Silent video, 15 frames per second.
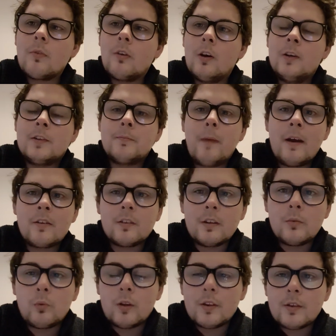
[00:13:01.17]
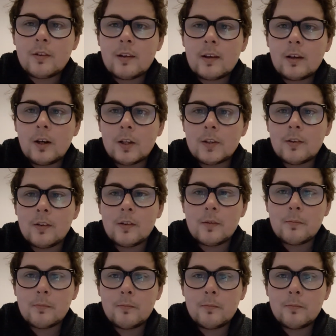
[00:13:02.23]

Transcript: especially once it got to the